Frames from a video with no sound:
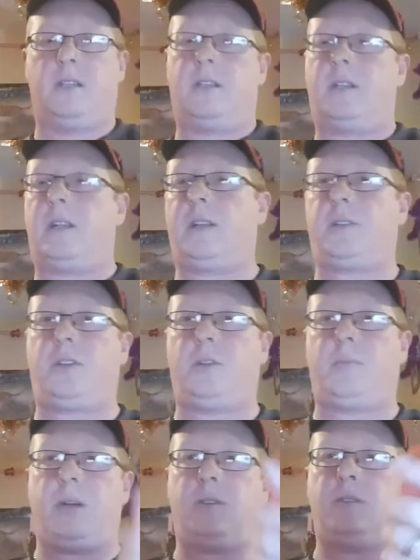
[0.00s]
Clicks to your
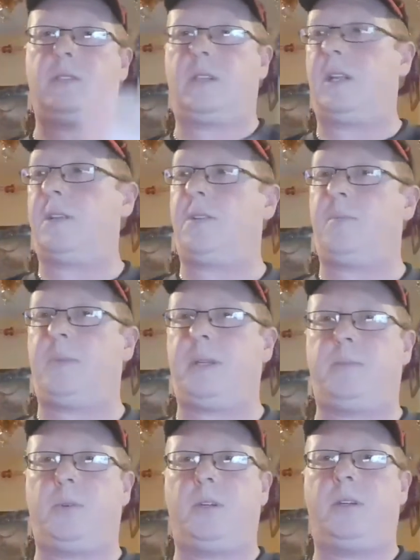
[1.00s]
belt, clicks to your
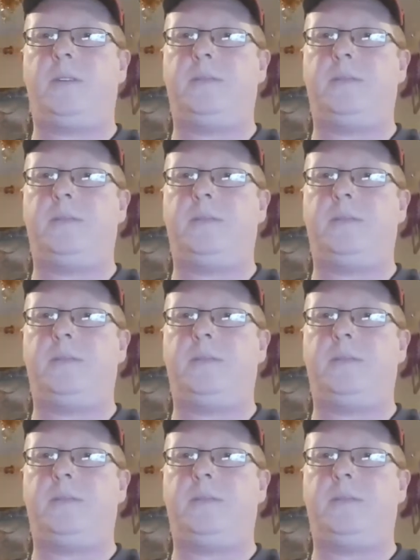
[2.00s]
pinpointer.